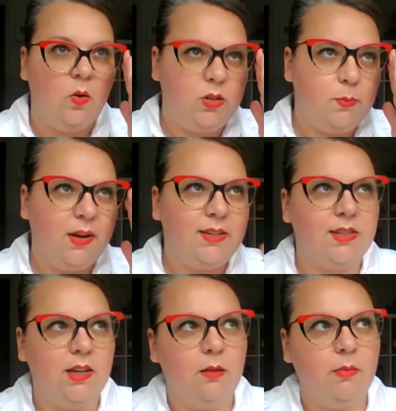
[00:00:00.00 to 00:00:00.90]
which might
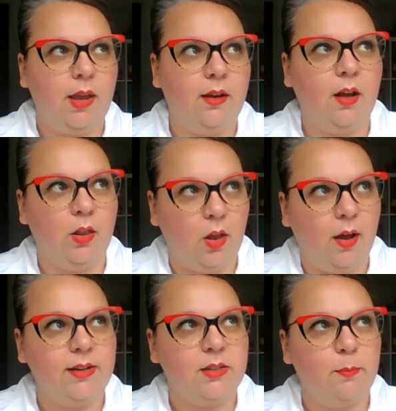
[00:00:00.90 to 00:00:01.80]
seem like a
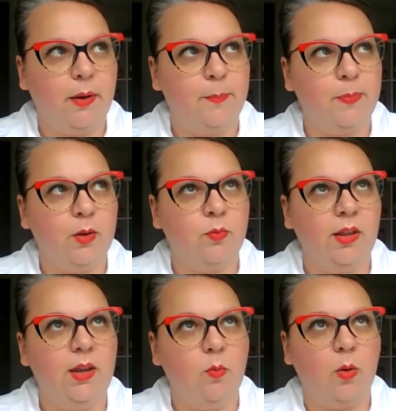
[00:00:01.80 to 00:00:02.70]
lot, but
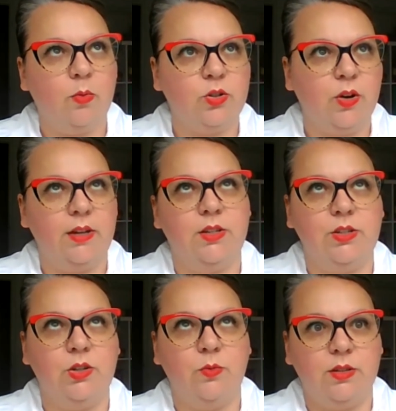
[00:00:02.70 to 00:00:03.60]
really what we're trying to
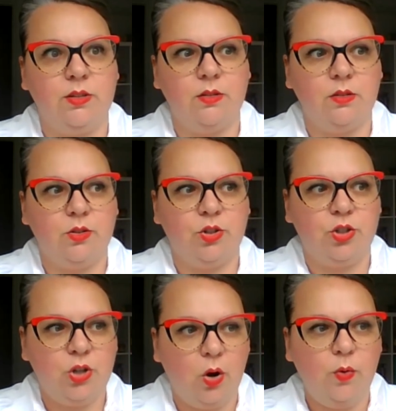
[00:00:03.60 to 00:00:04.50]
do is
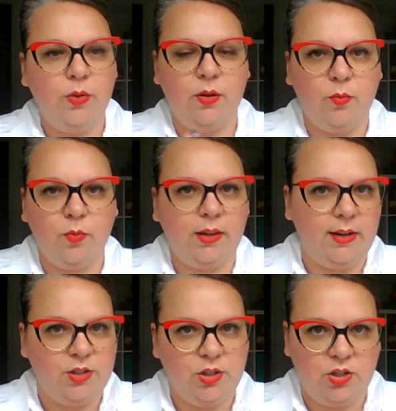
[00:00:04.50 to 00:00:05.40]
show the
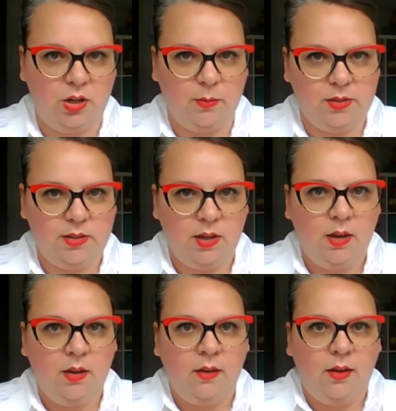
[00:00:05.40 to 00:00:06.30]
relationships
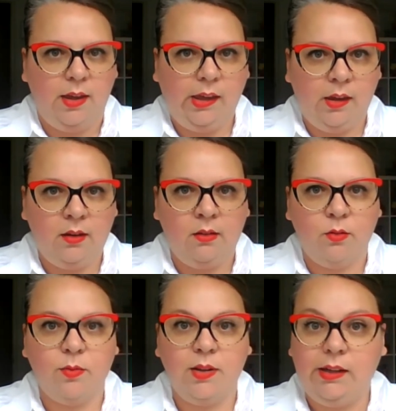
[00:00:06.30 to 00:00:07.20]

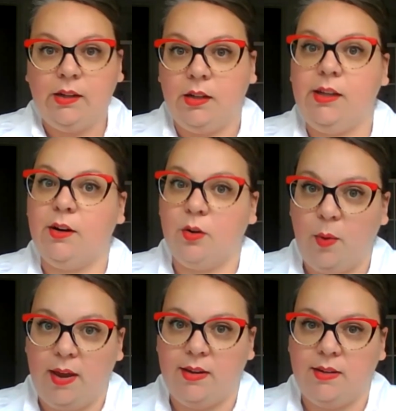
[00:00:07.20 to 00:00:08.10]
in really clear
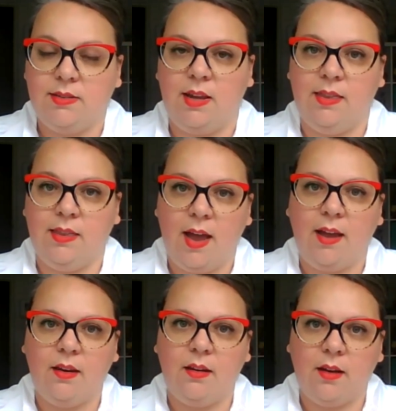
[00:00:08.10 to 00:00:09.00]
ways. And
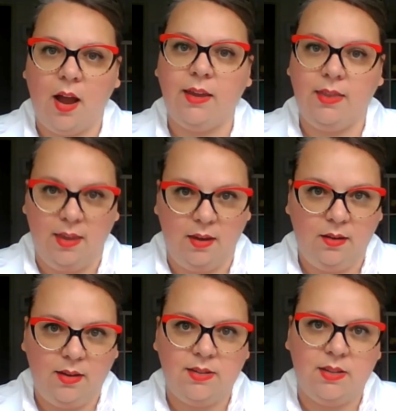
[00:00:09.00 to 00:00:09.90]
that, I
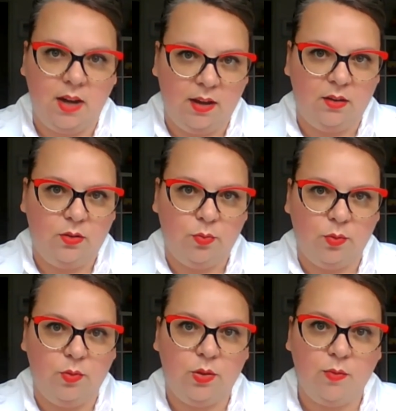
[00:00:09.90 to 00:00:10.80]
think, is done
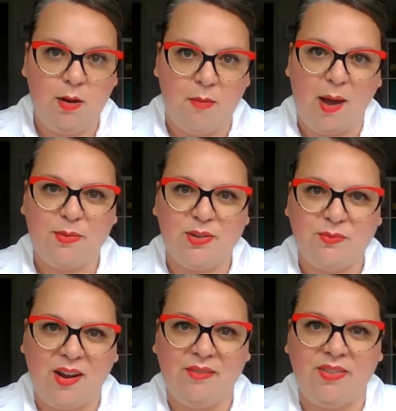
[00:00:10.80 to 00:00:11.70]
through 3 maps
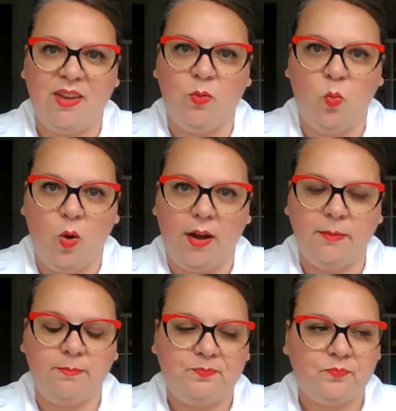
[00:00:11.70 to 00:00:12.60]
rather than
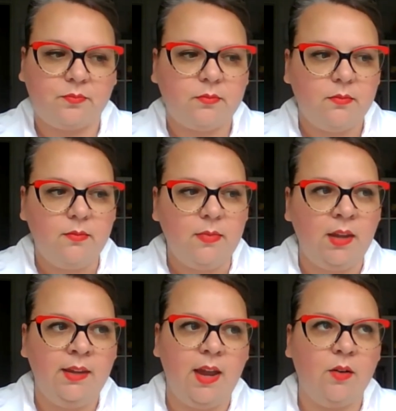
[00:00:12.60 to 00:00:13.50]
1.
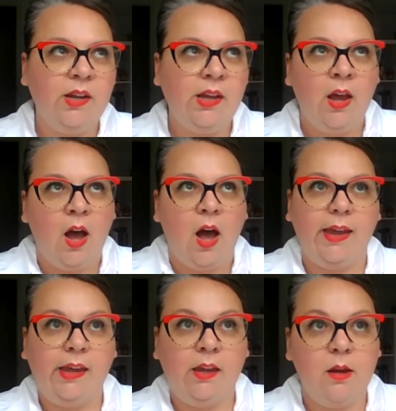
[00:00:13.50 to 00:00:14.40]
Now,
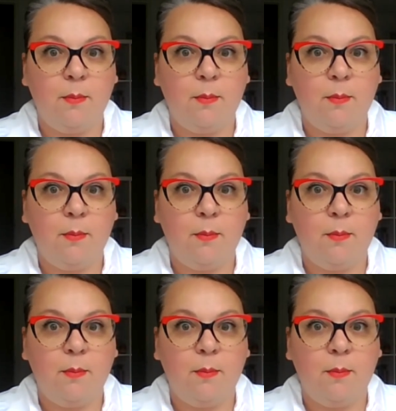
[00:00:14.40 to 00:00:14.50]
in